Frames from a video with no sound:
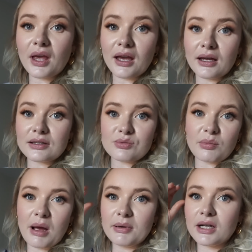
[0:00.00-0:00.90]
and we're
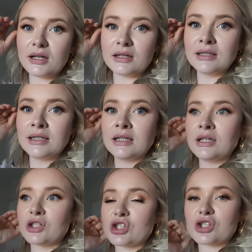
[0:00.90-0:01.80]
probably gonna
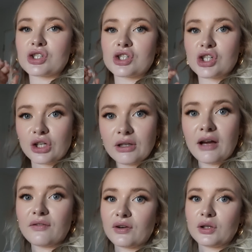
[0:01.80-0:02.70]
just chill
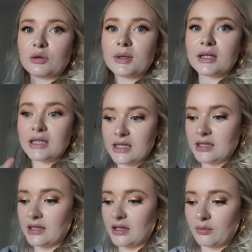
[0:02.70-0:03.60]
out for a little bit,
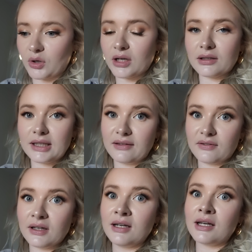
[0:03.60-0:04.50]
eat, and then we're gonna leave
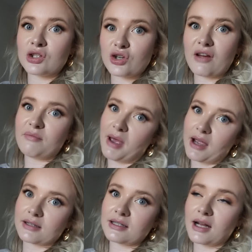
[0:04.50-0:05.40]
and drive
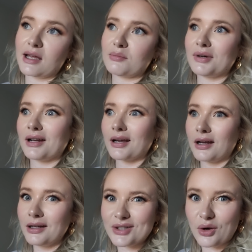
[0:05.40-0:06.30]
back tonight. But I
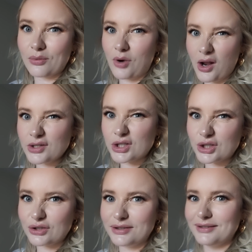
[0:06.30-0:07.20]
kind of don't want
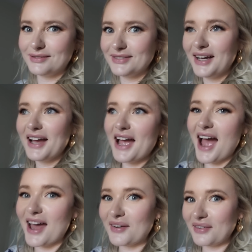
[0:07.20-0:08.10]
to.
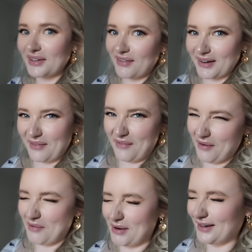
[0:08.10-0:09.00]
I don't really want to go
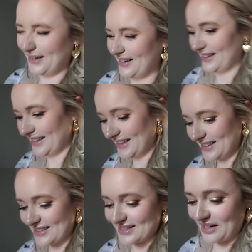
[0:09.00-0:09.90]
home.
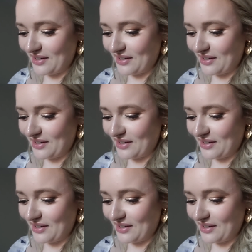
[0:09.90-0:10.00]
So